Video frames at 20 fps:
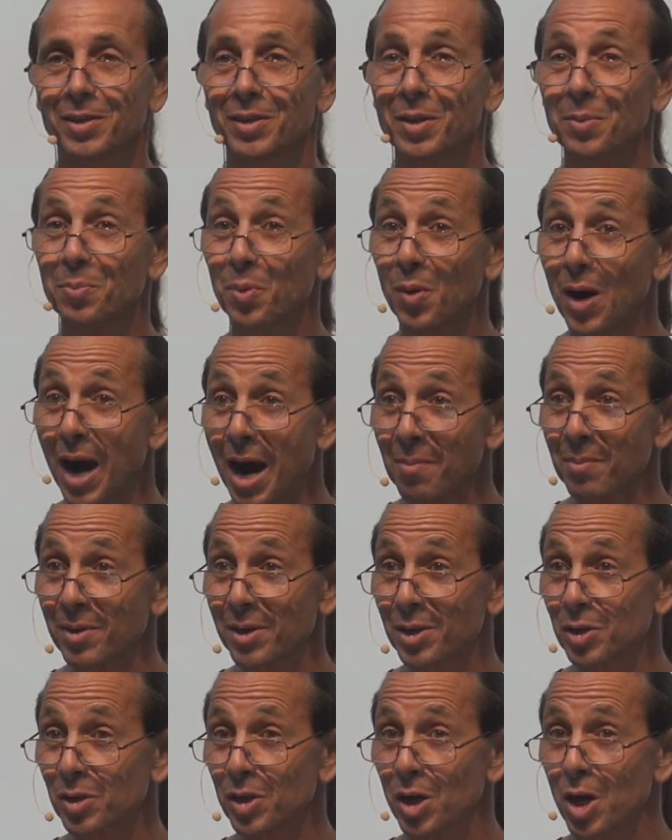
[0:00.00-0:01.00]
The
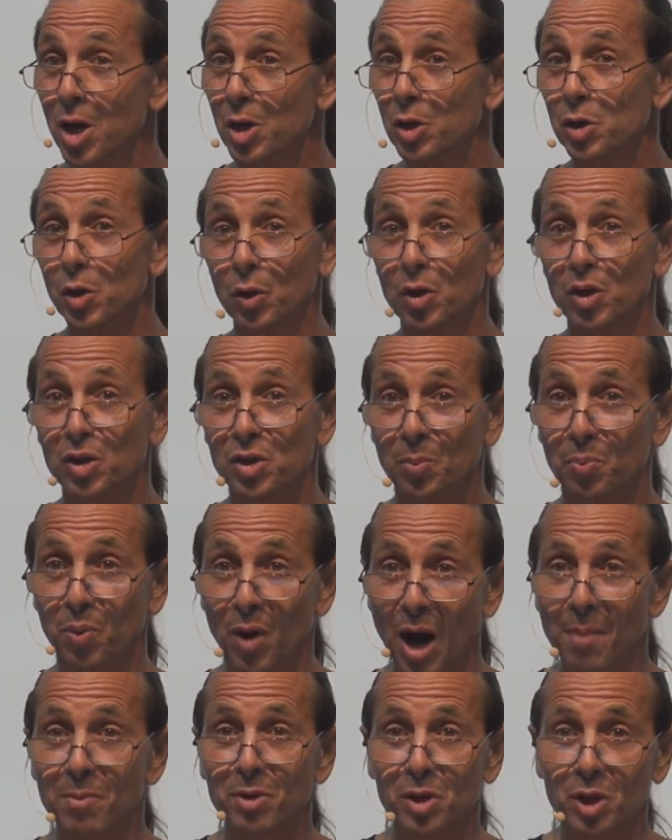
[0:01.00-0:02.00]
promise. The promise. So does the
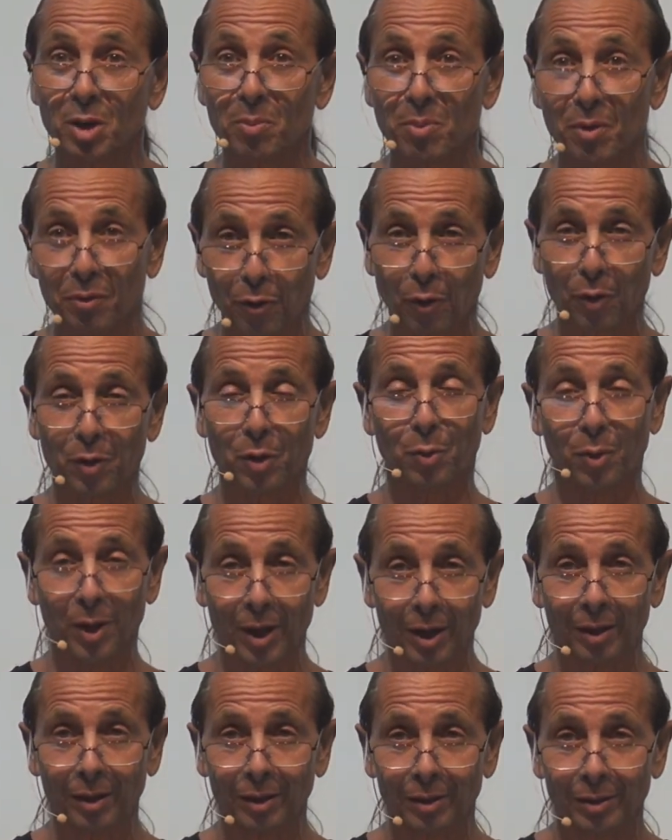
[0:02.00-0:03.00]
promise come before the
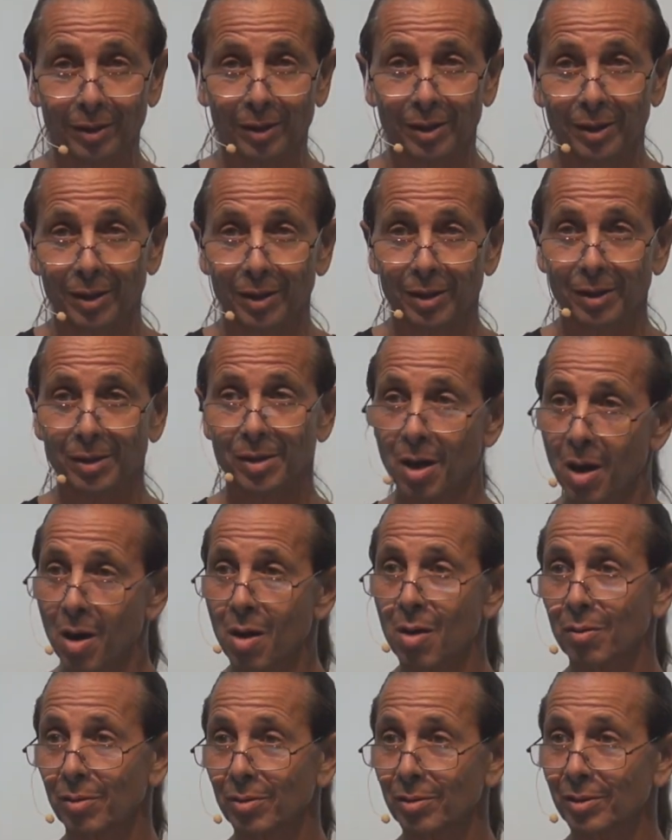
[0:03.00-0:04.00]
will?
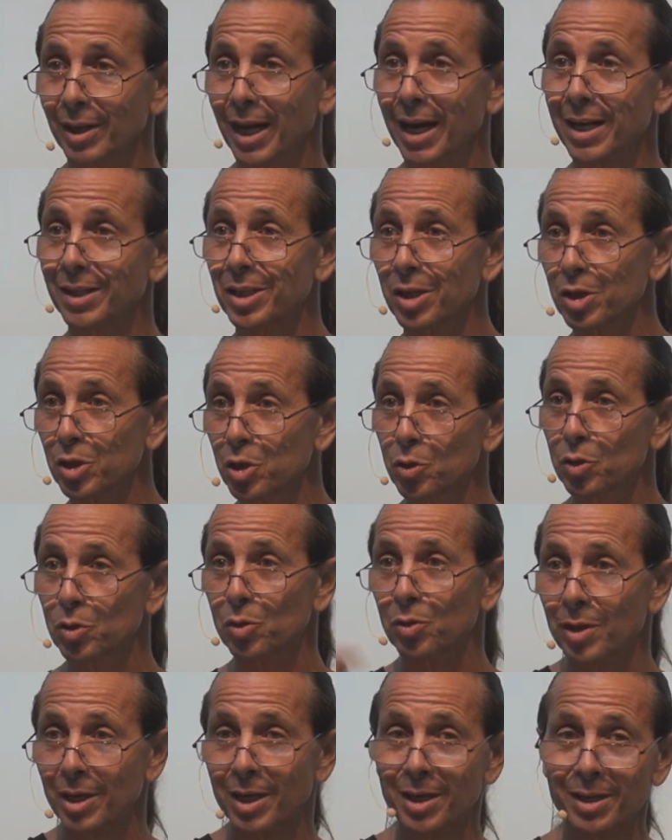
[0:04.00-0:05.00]
No. God says, you
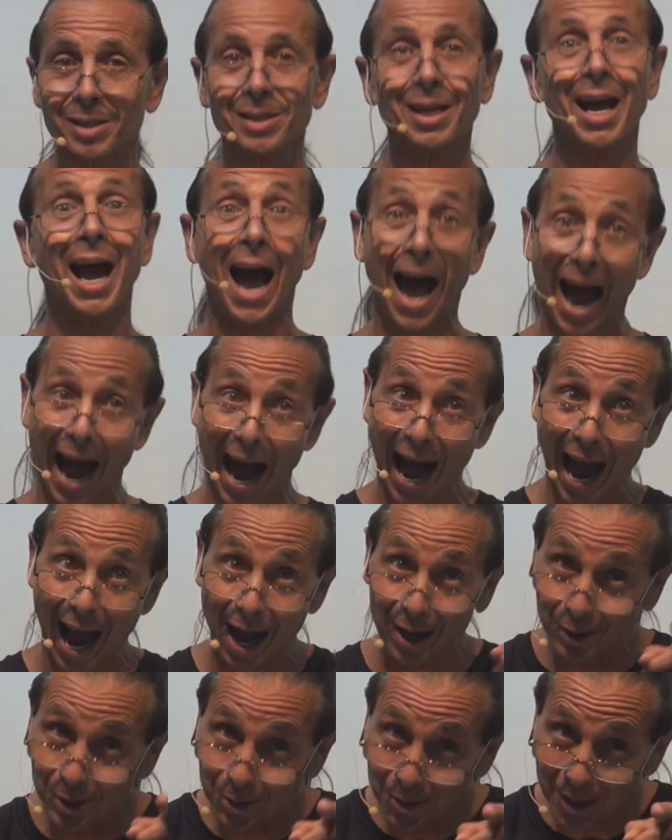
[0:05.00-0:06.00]
do this,
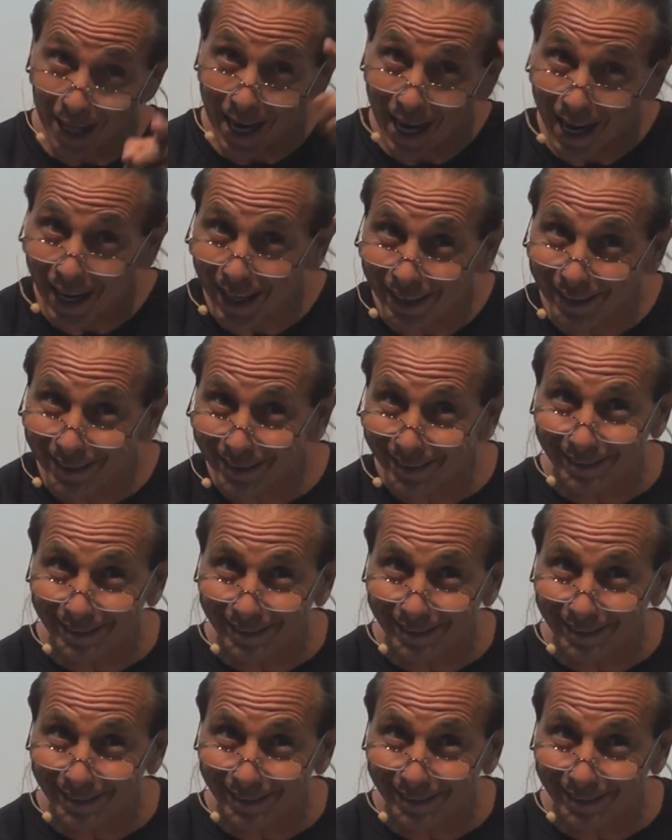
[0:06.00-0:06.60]
I'll do that.